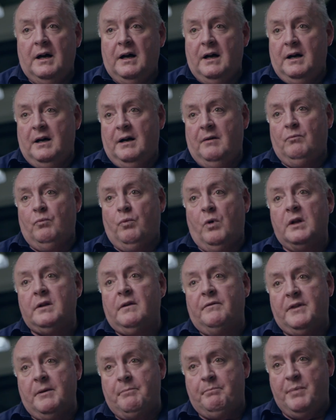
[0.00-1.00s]
um, one
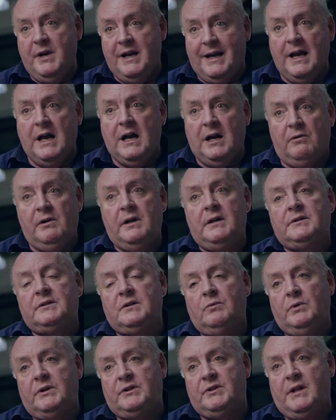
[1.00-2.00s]
of the big areas
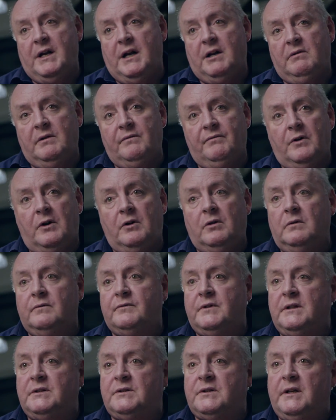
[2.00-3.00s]
in which they're
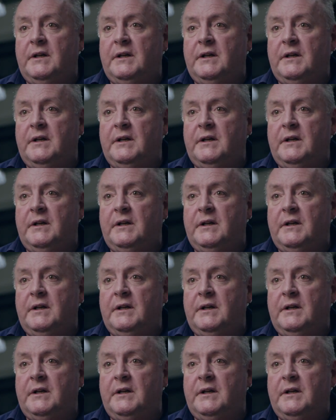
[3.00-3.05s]
involved is